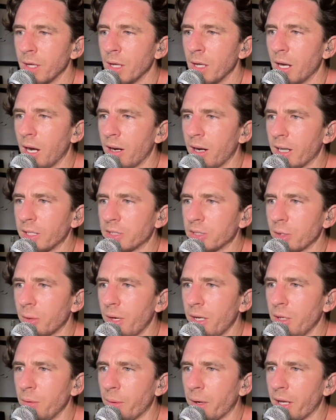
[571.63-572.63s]
All right, so
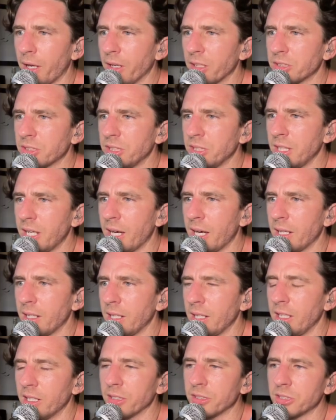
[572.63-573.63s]
anyway,
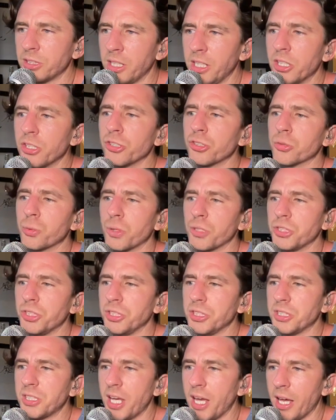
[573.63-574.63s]
here's what she
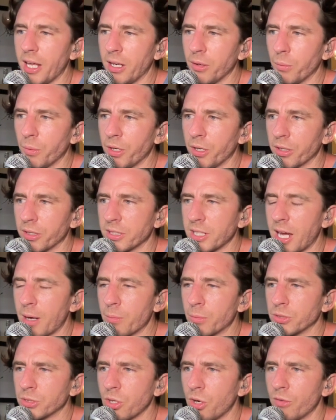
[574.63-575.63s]
said when her time
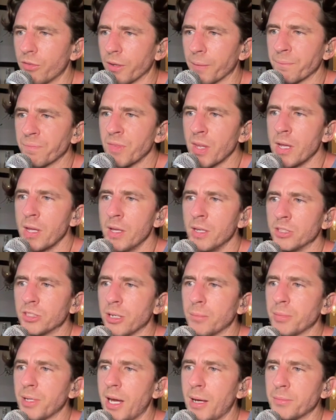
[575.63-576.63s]
was over.
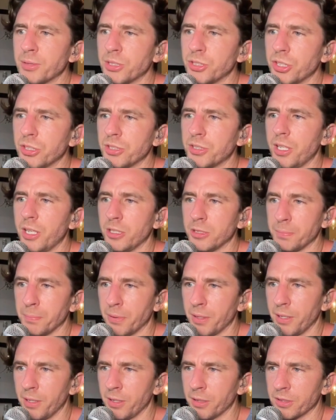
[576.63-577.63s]
Sometimes it just takes
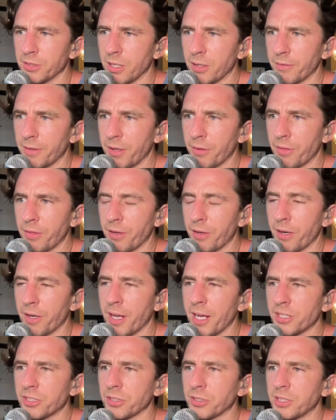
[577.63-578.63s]
putting yourself out there on
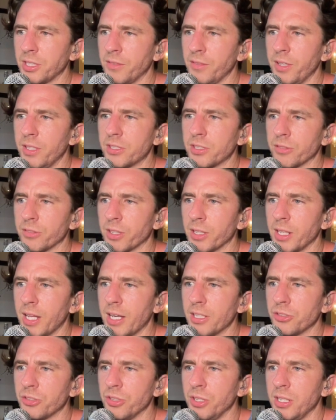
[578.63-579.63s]
national TV to
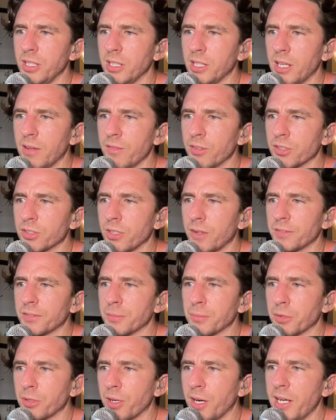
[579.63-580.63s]
realize you need to give yourself
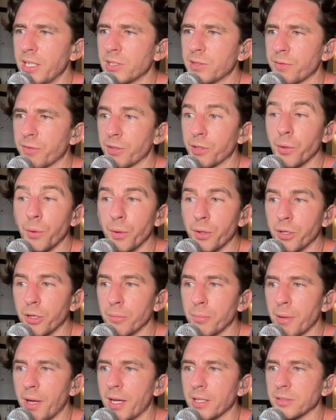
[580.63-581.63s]
some grace for doing your
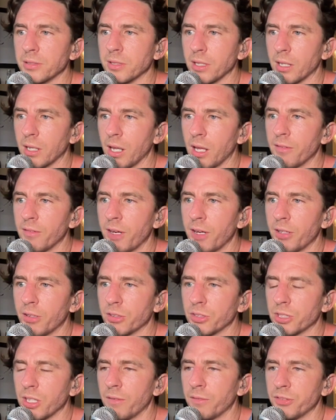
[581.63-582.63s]
best and love on
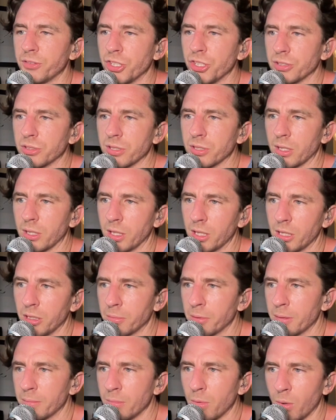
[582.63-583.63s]
yourself just a little
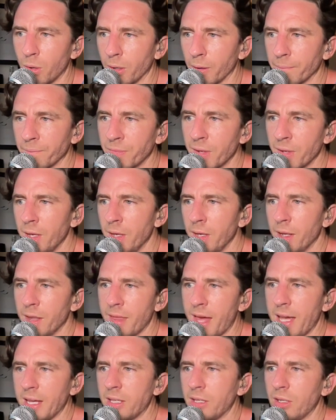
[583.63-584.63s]
bit more.
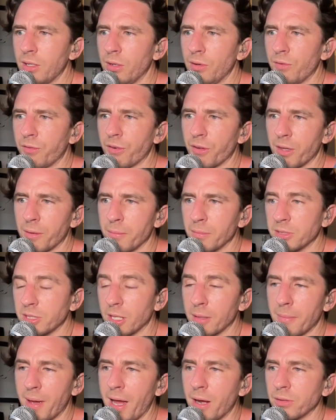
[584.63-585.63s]
Thank you to
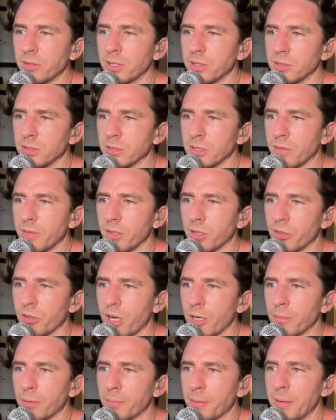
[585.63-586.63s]
the mountains of
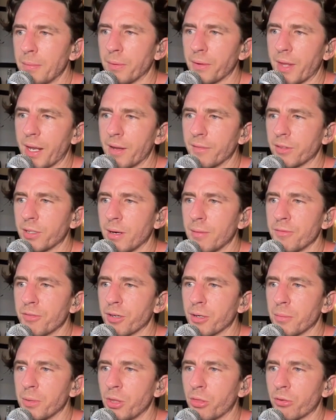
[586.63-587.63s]
incredible people that have
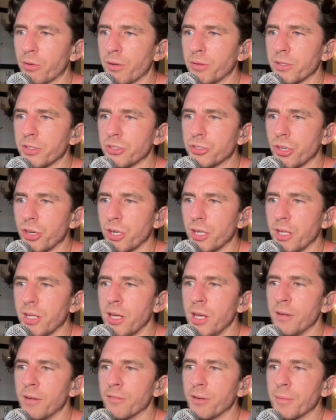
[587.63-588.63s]
comforted me throughout this journey,
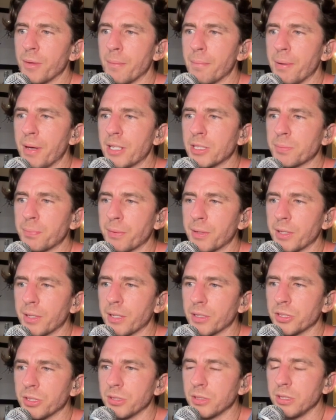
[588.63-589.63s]
from the best
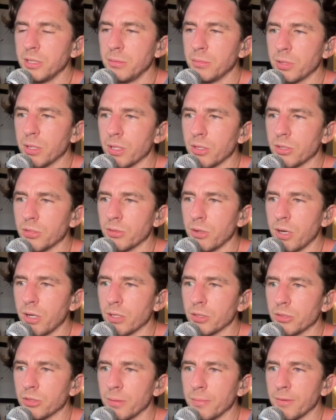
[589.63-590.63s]
production team to the
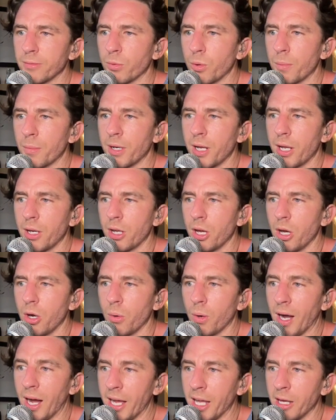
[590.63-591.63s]
strongest group of women I know.
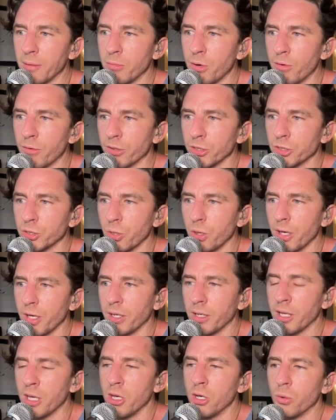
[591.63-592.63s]
I am overjoyed.
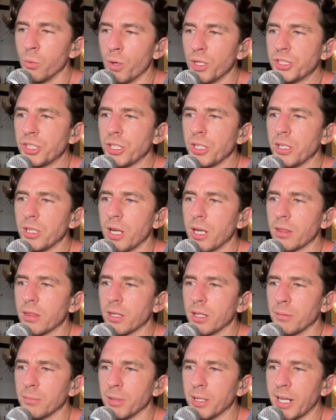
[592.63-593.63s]
Wishing
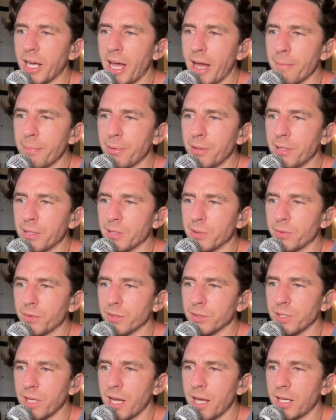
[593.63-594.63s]
nothing but happiness for
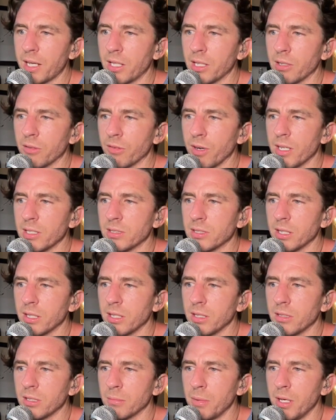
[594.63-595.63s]
Zach and the rest of
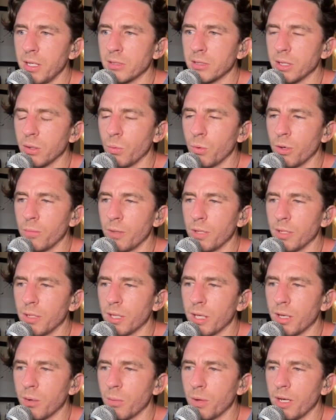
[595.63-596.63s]
these amazing women.
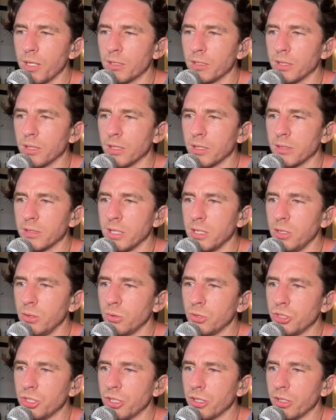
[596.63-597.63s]
Can't wait to continue
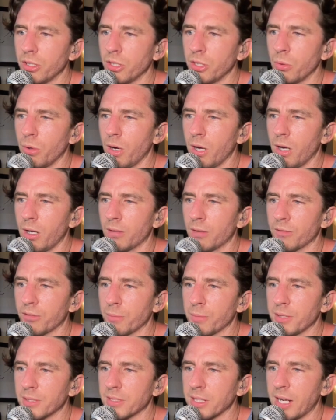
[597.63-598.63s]
cheering you on from
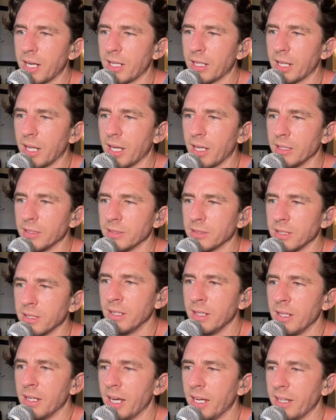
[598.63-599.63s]
the sidelines.
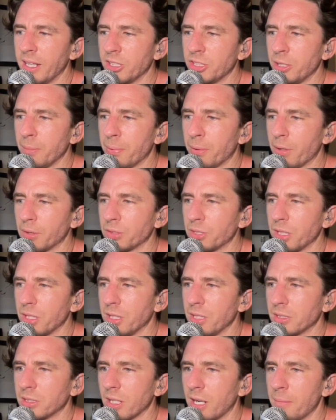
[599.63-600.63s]
And then she posted
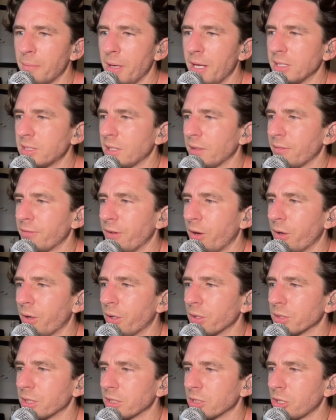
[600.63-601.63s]
these amazing
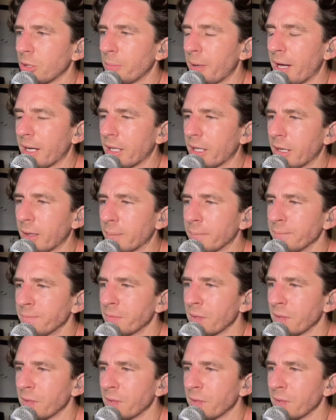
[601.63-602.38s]
photos. Let's go back here.